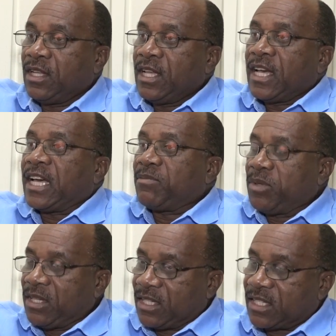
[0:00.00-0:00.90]
had
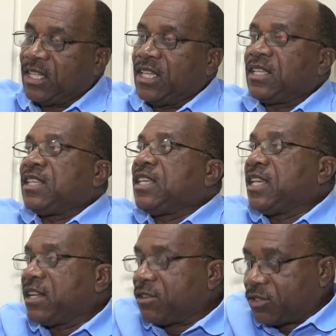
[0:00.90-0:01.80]
been saying
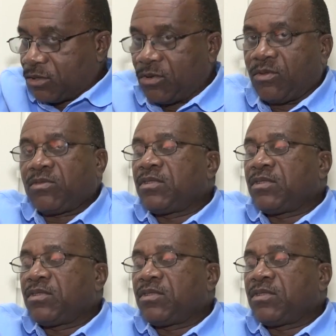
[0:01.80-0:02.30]
years ago